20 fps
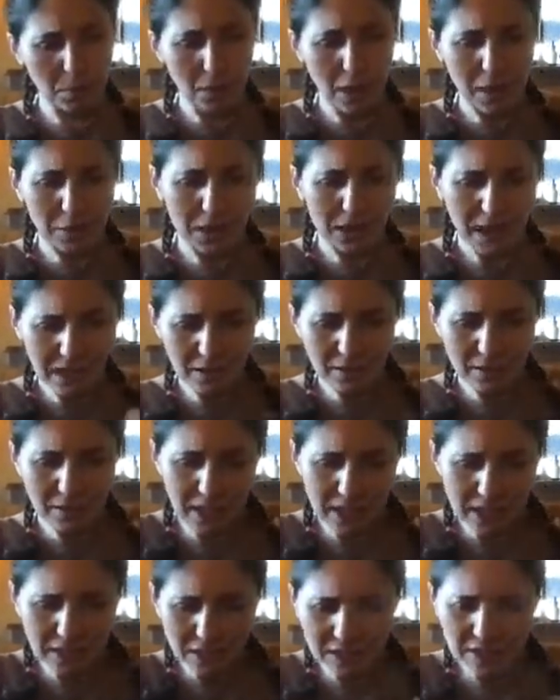mean,
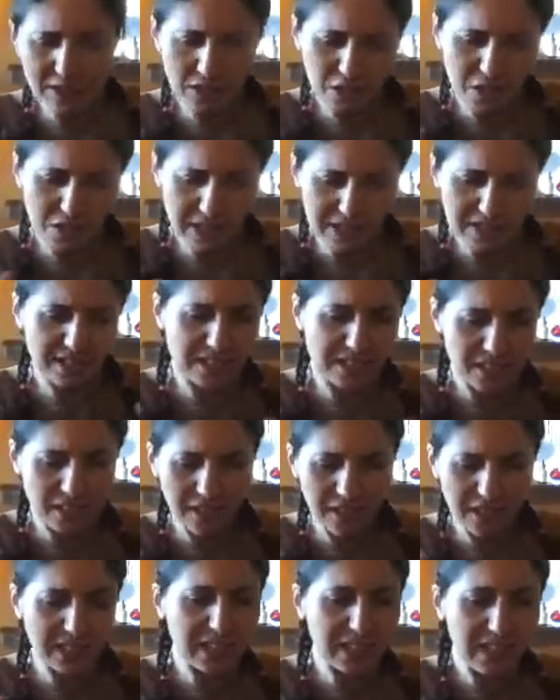there is not
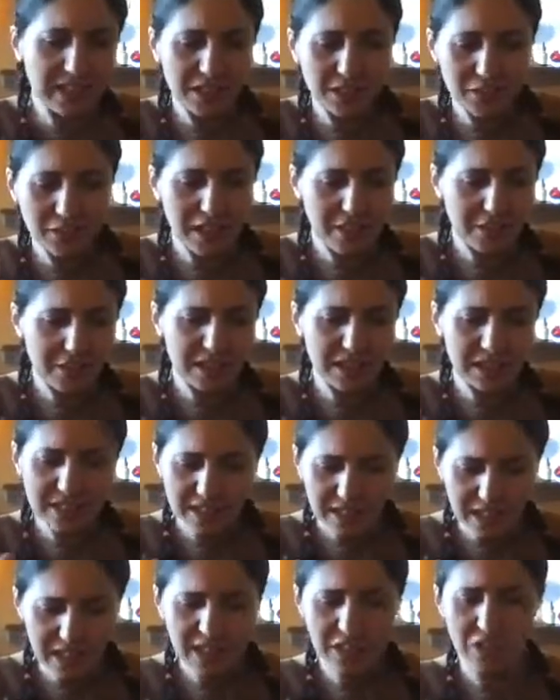necessarily need to have a
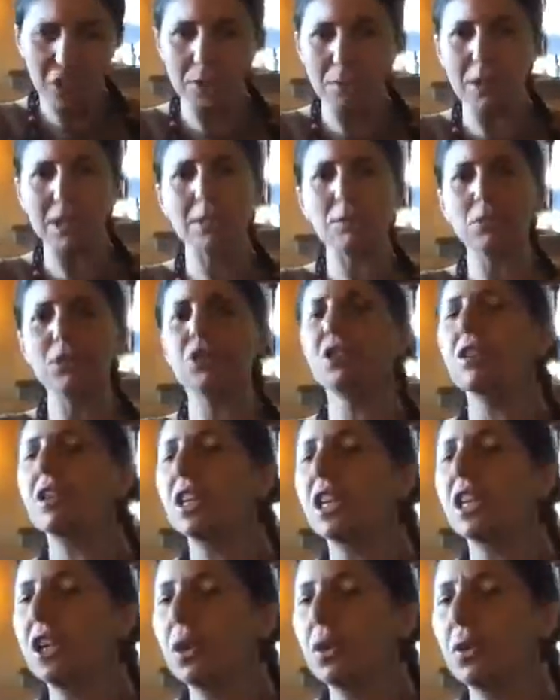distinction, but I'm just really
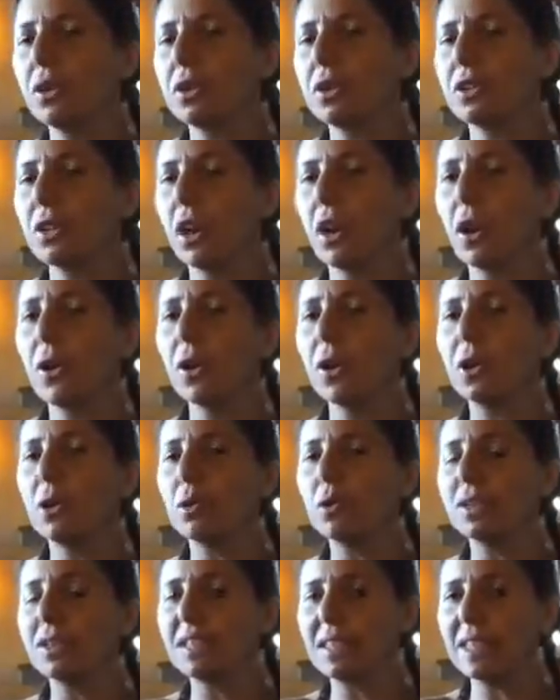curious how
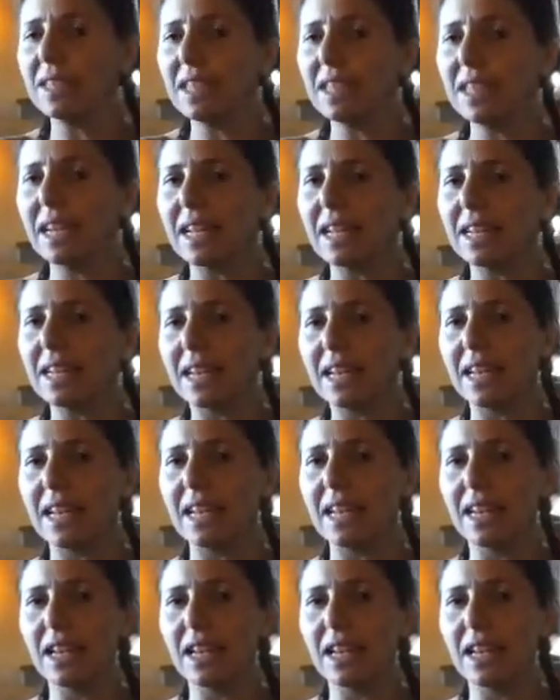you see that, like,